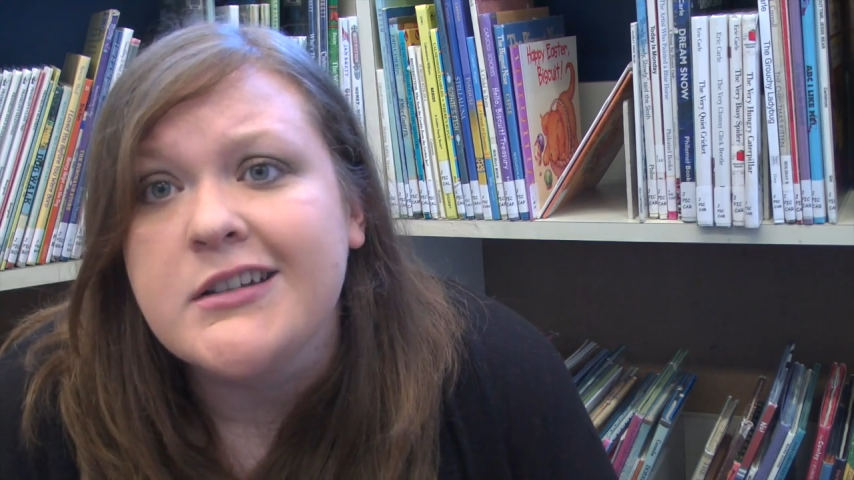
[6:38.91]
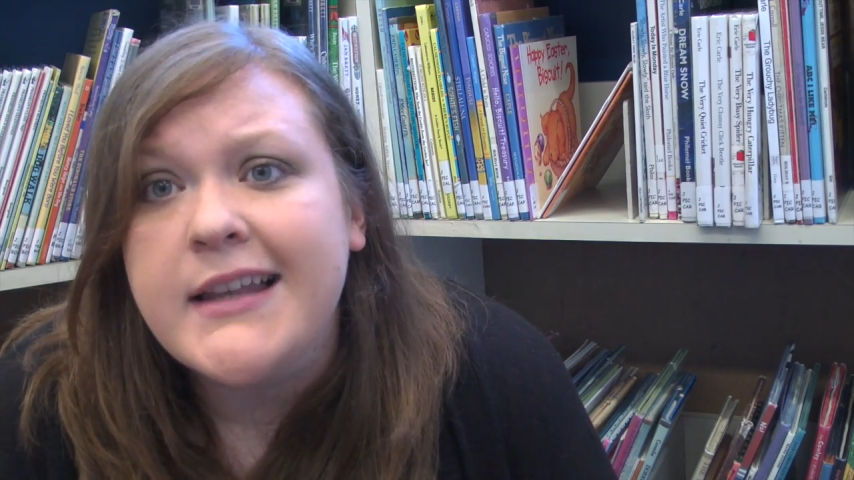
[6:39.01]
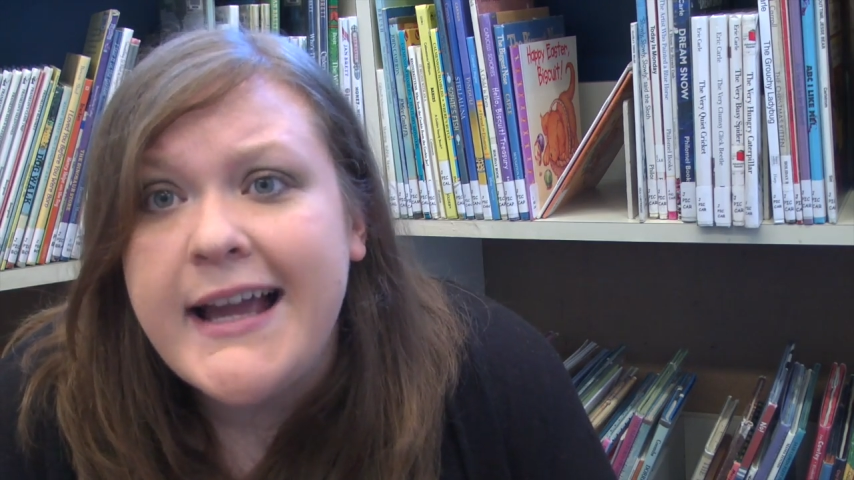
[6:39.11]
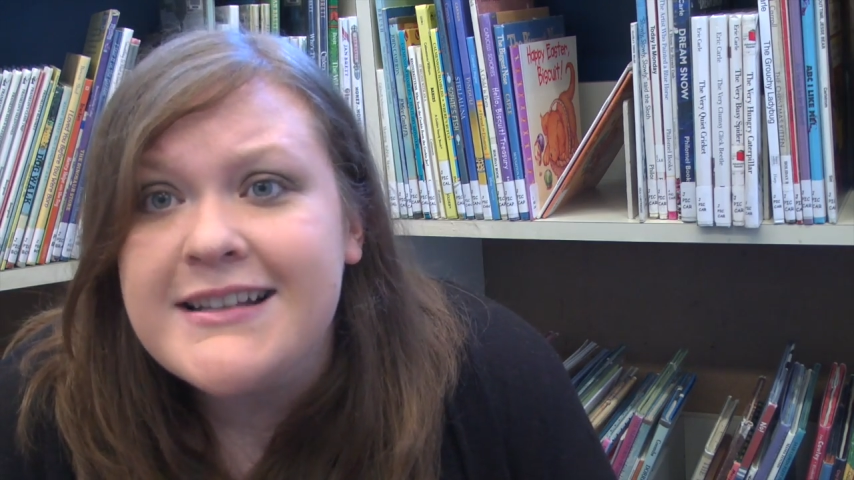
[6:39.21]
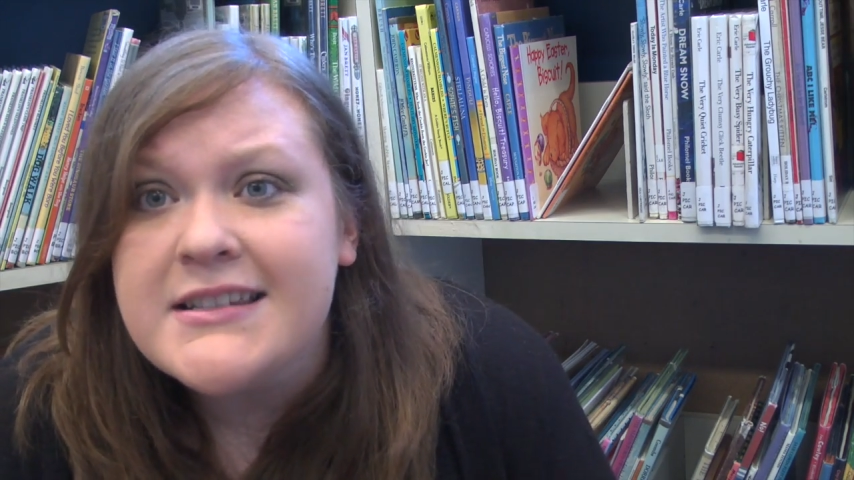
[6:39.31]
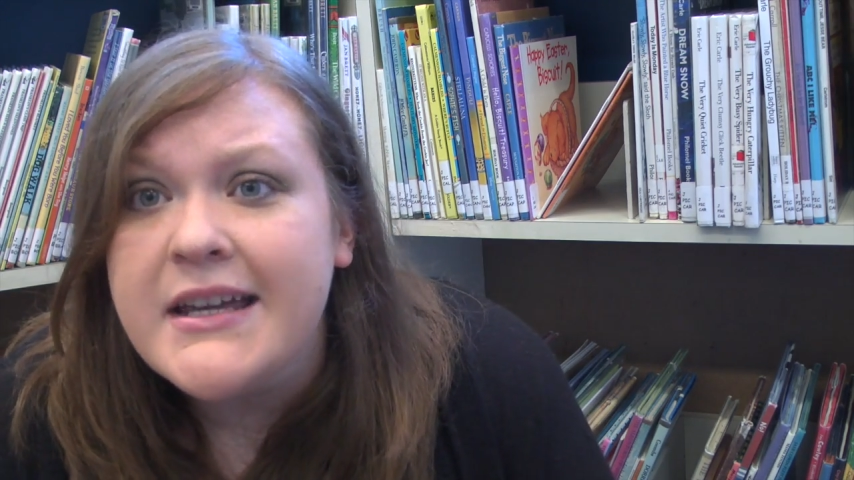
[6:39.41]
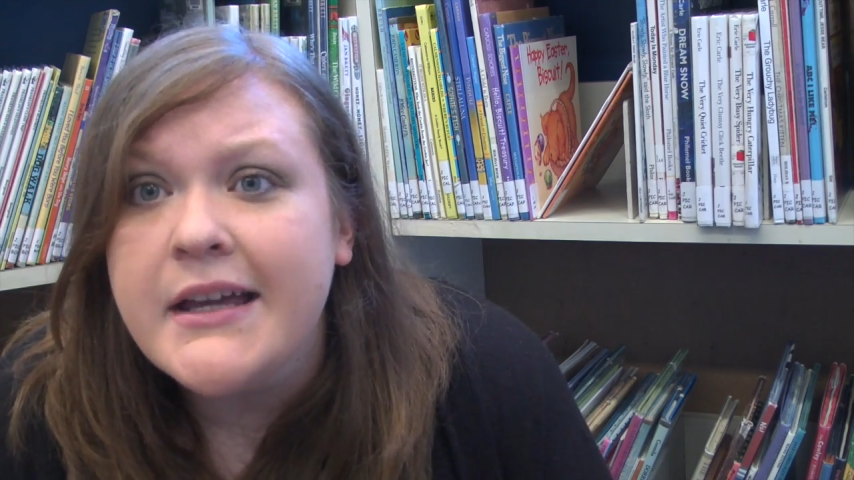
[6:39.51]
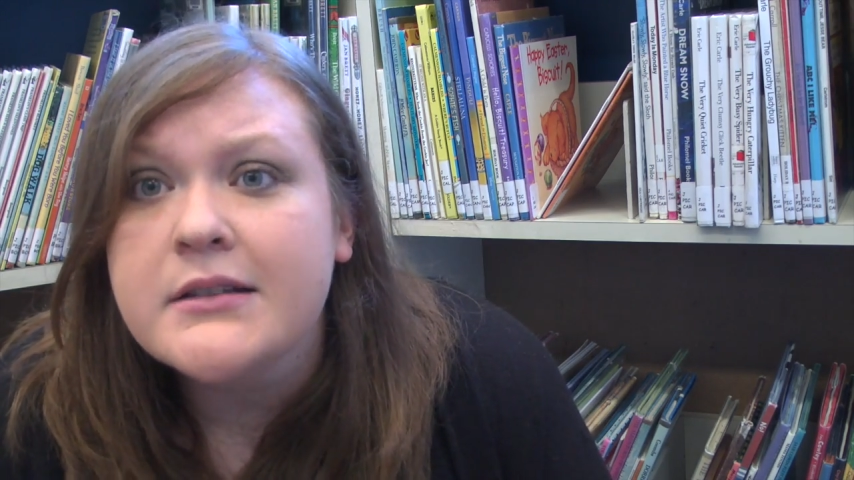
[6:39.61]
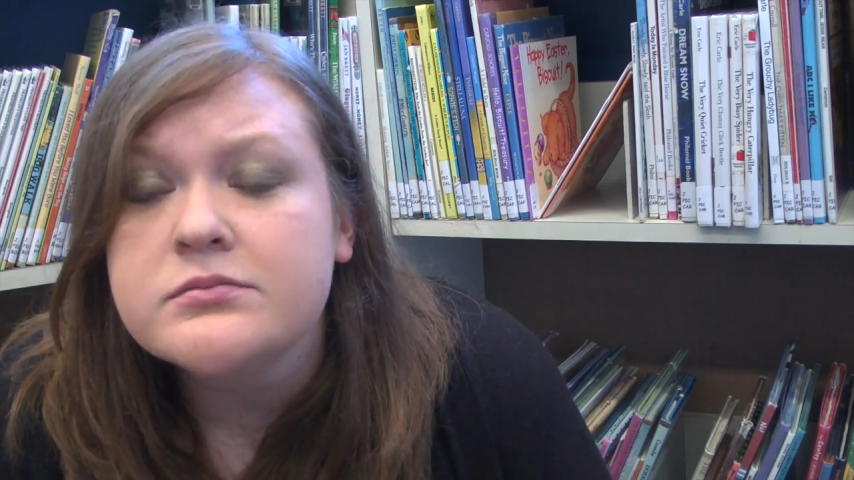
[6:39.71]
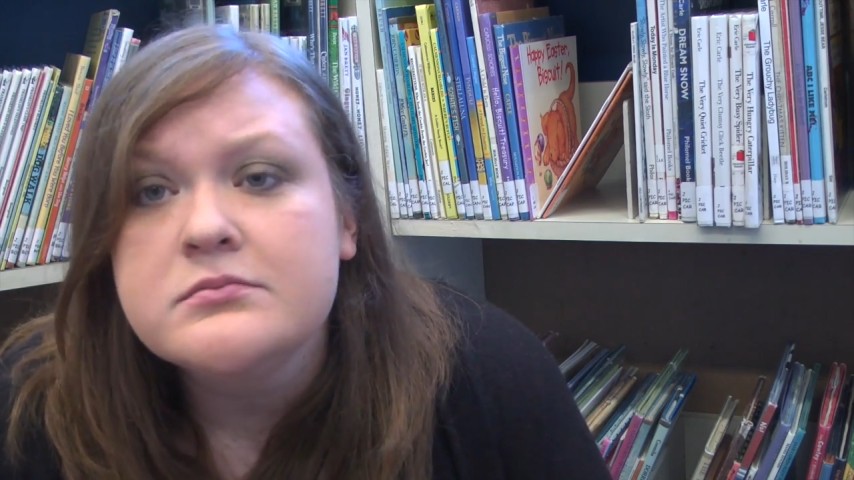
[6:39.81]

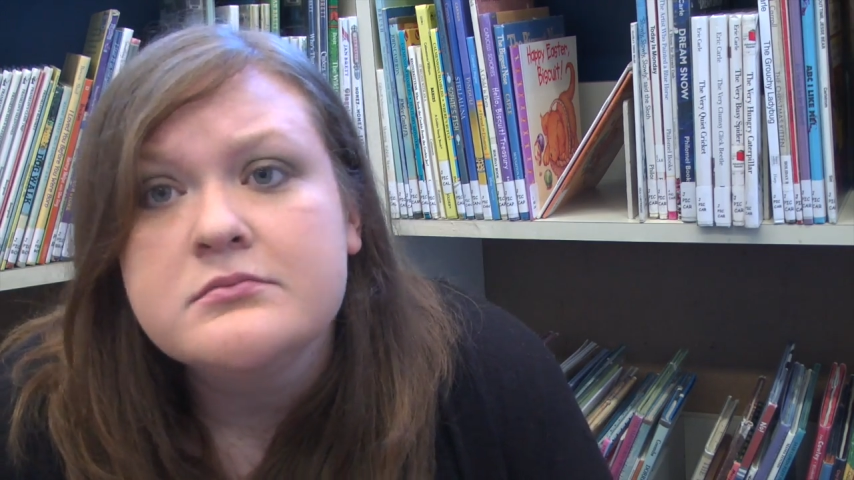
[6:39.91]
classic